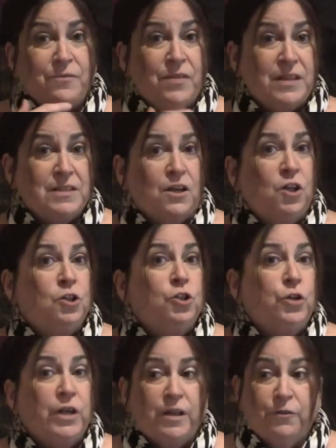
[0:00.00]
of this
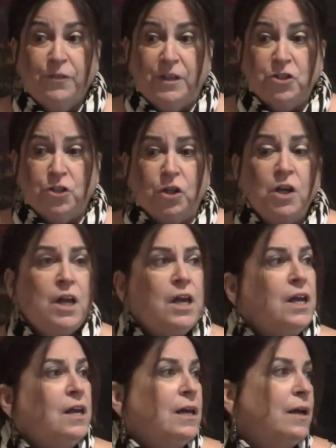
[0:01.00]
alerting feature.
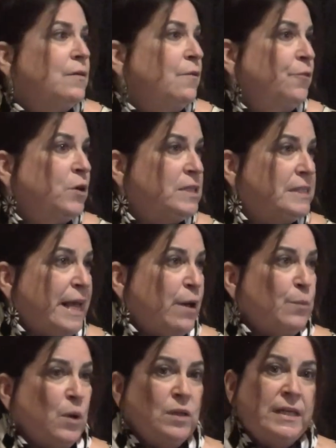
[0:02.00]
For
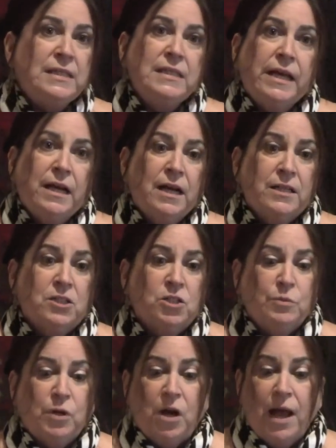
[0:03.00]
example, let's say a
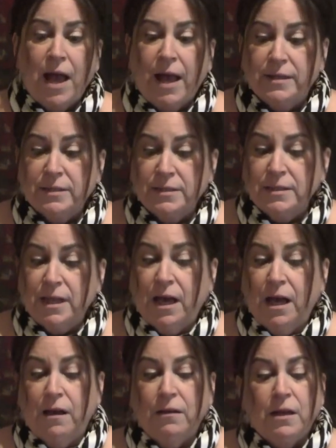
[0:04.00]
customer has
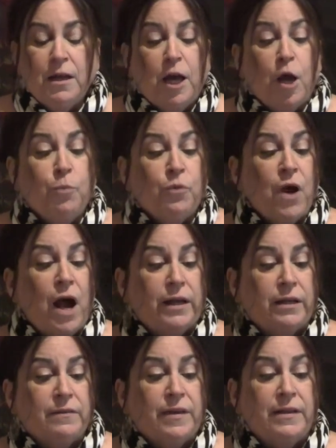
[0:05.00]
a
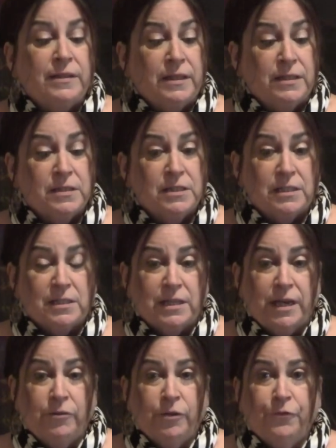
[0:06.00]
product that needs to
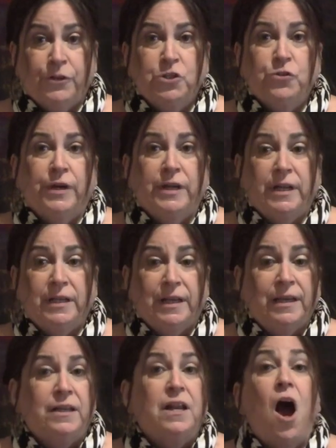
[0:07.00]
stay refrigerated
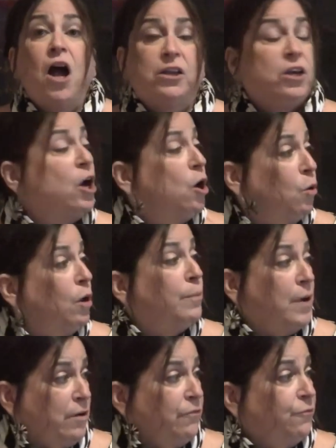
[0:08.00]
and cannot go
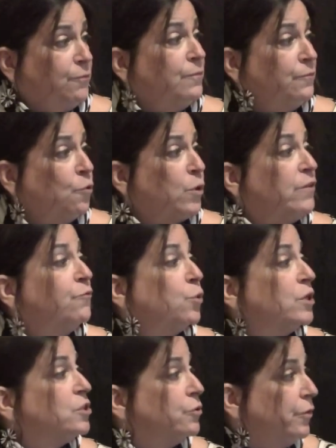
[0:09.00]
above
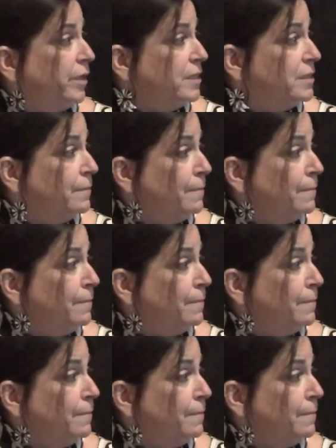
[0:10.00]
44 degrees.